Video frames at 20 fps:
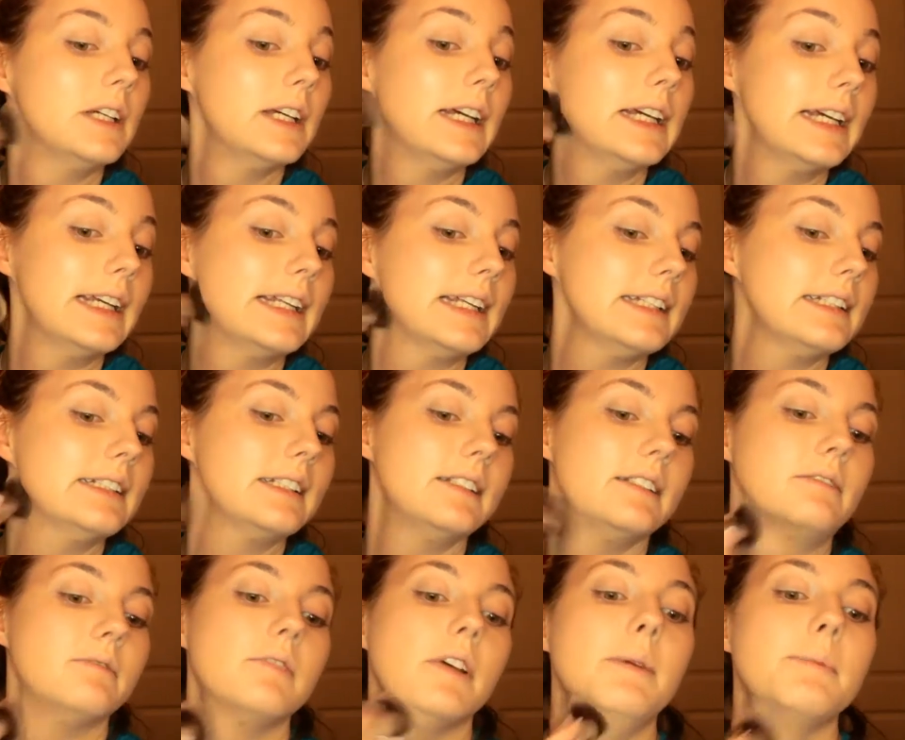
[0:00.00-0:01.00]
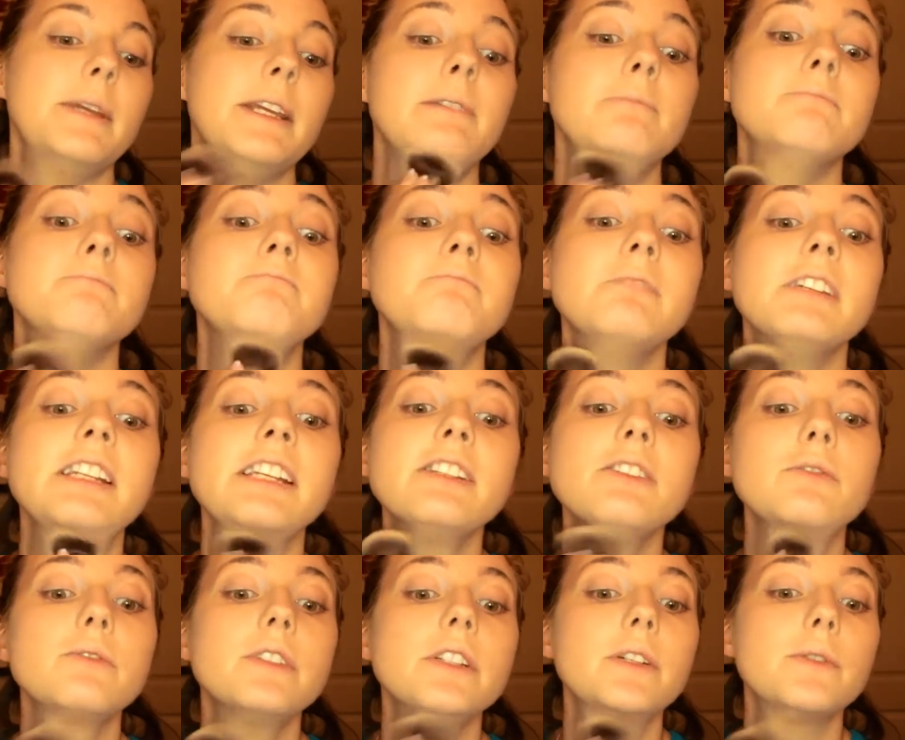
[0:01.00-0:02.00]
It
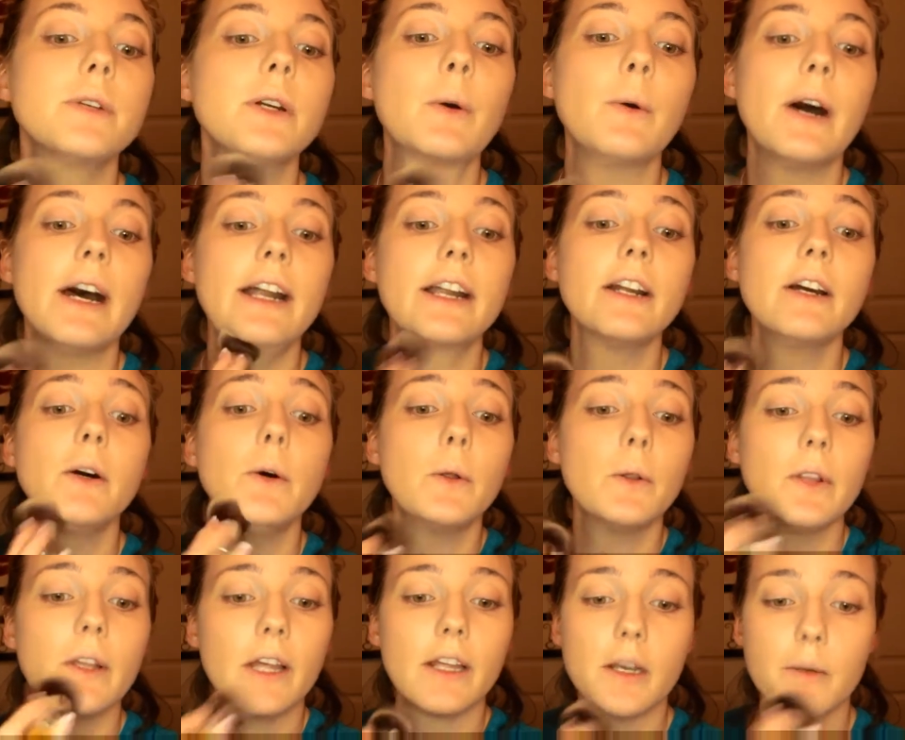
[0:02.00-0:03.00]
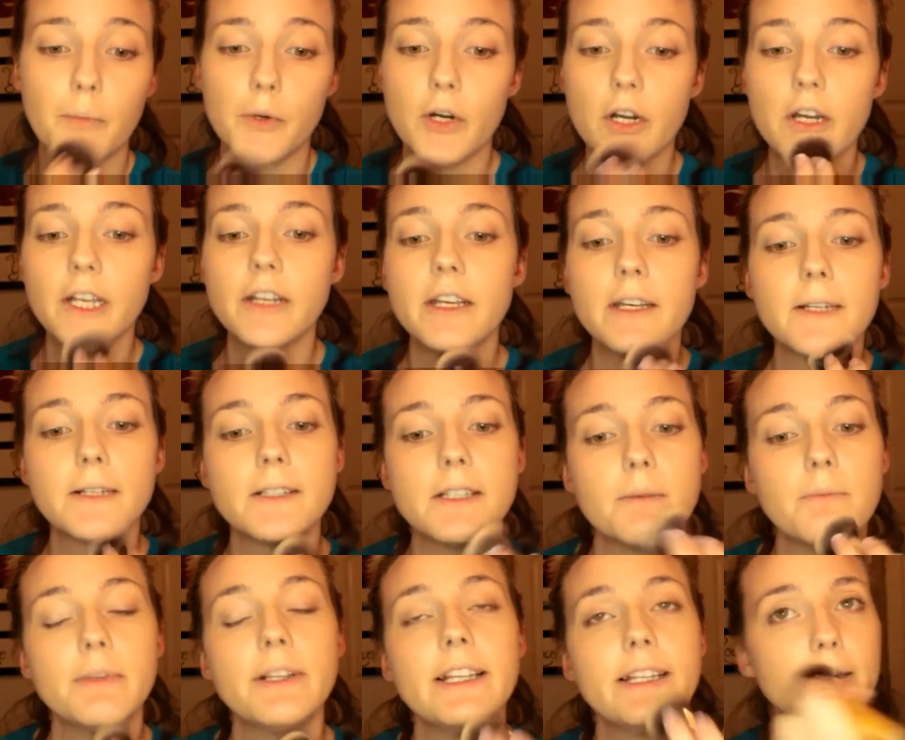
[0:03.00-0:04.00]
doesn't really require a whole lot of product to
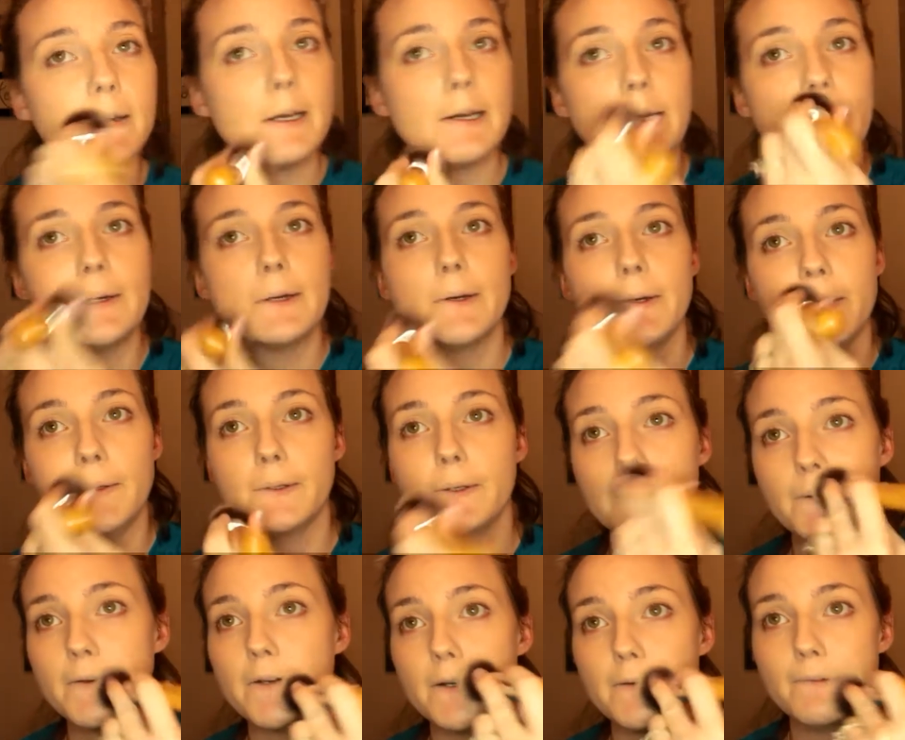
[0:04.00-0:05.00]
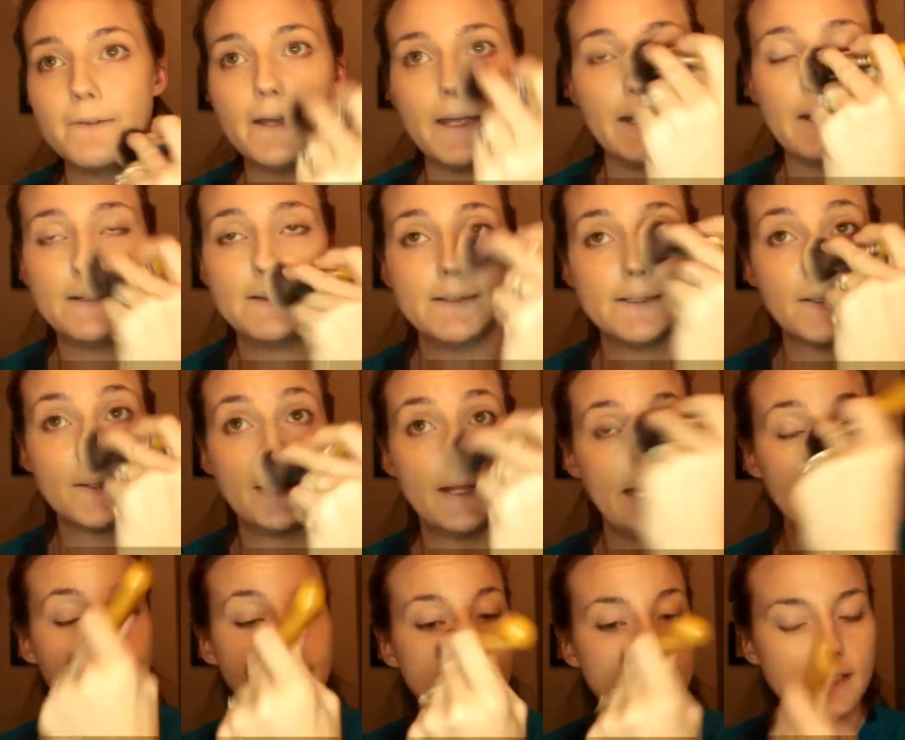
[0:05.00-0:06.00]
blend it out all over your face, so
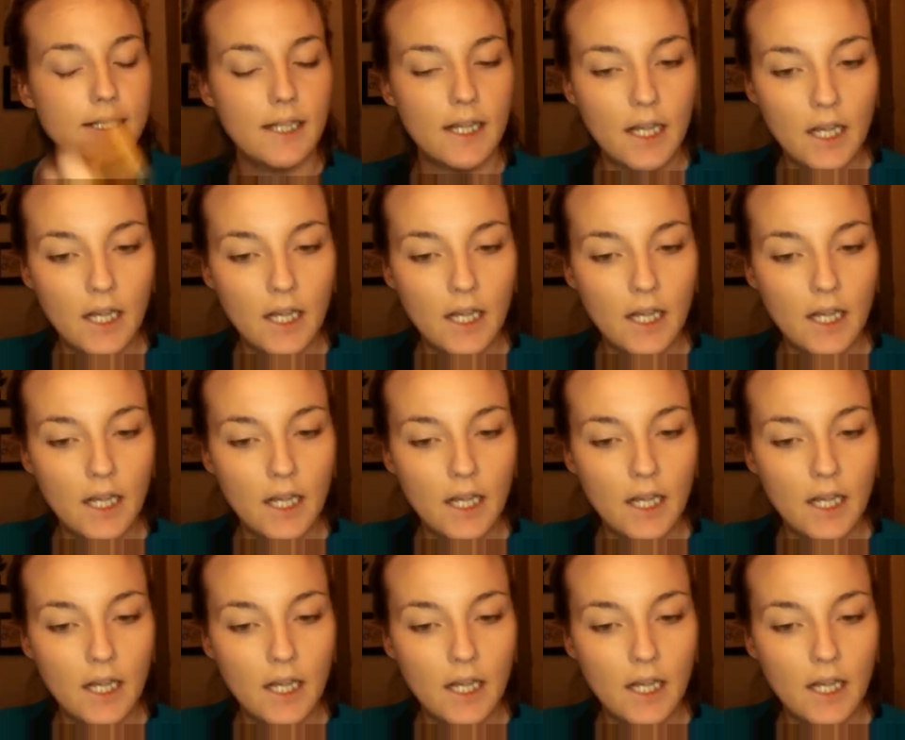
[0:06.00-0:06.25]
that's